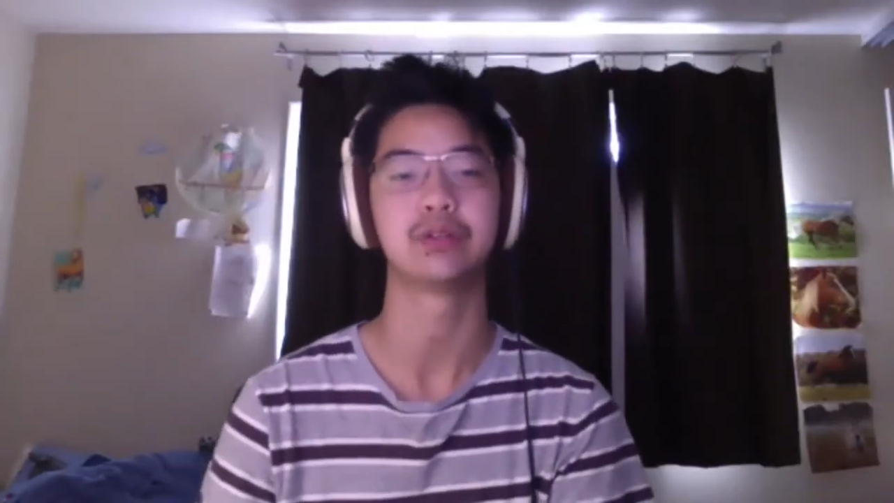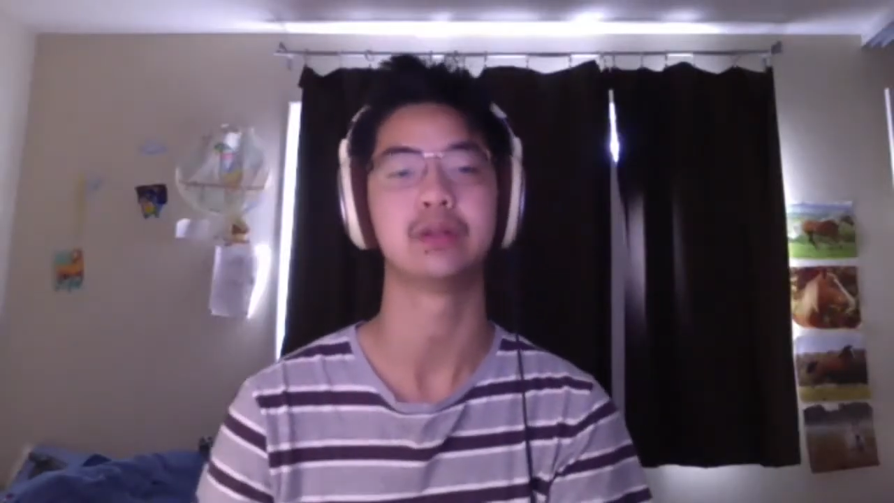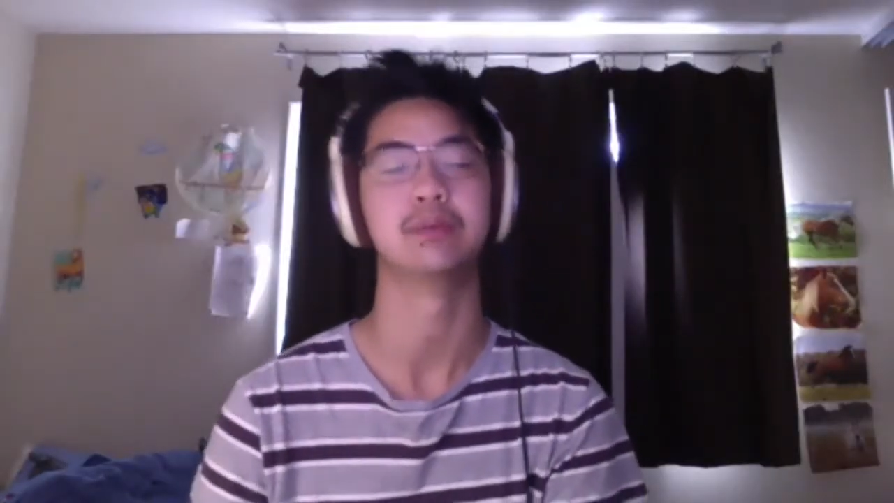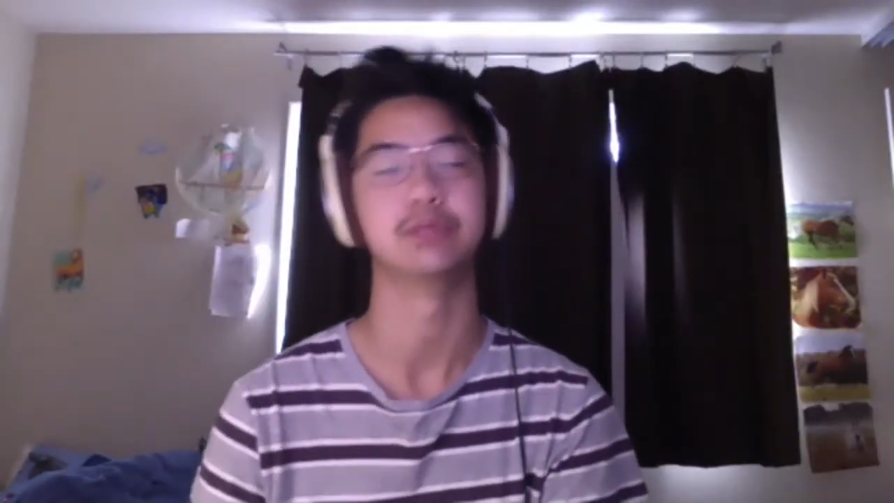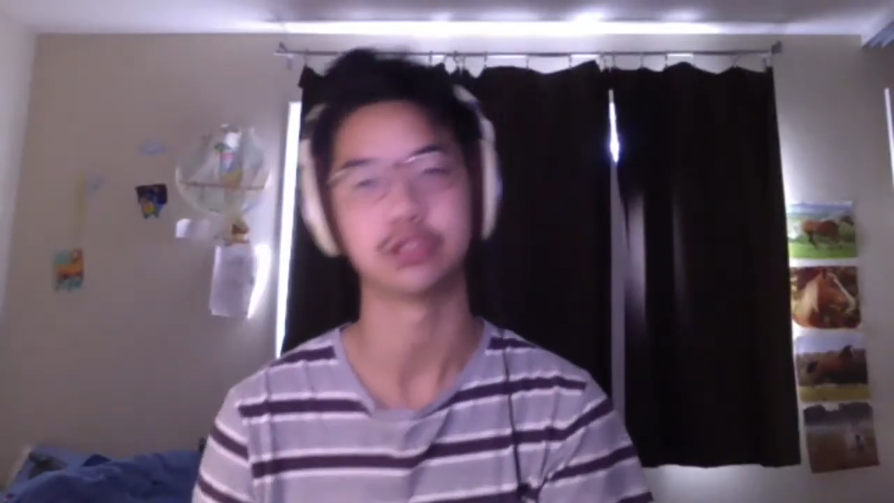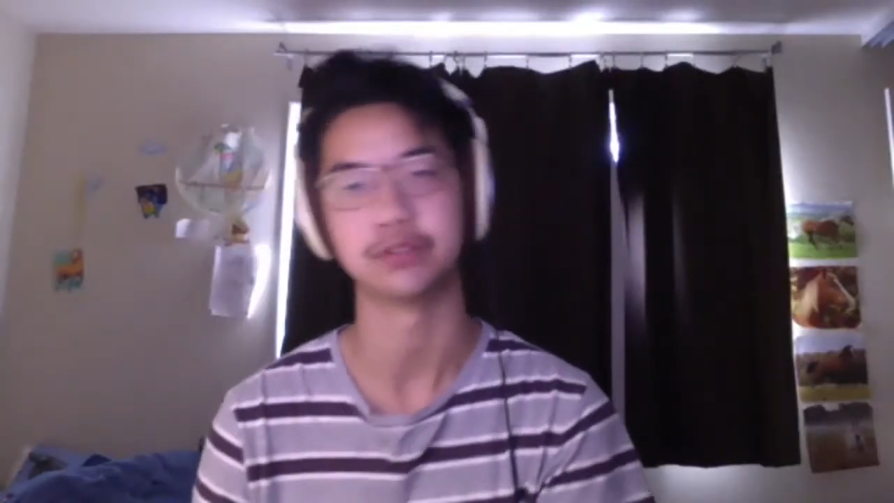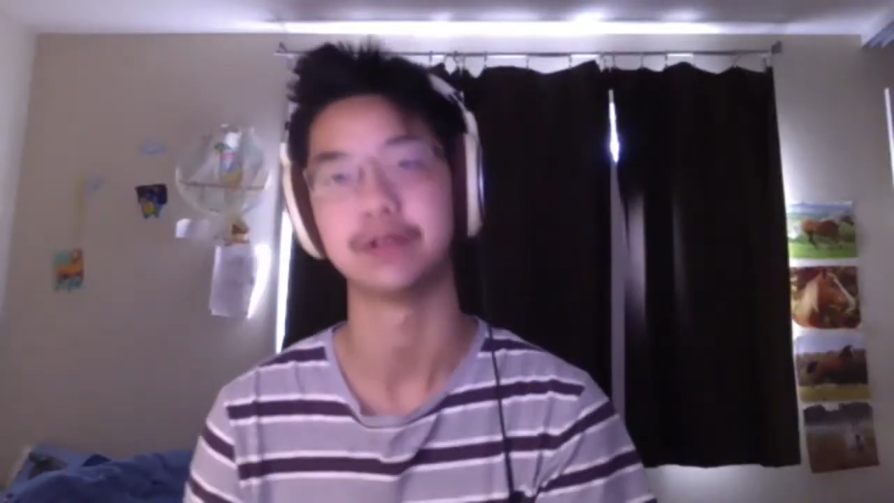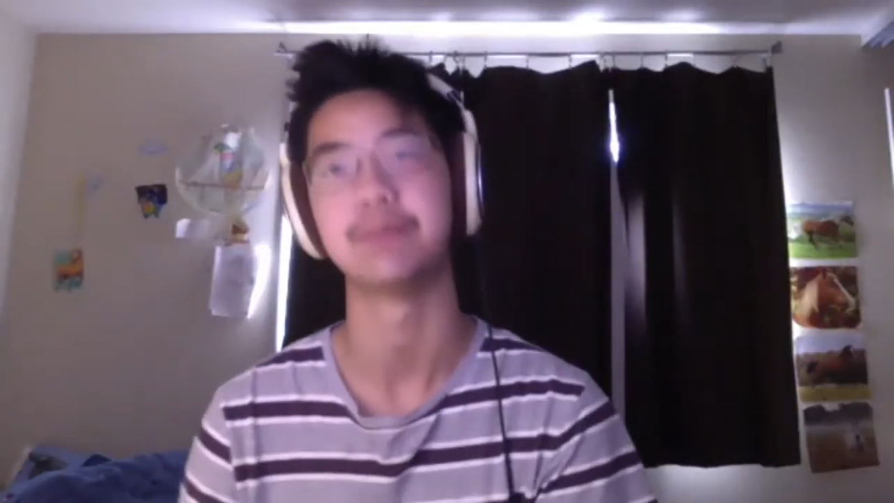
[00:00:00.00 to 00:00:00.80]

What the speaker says: observe it.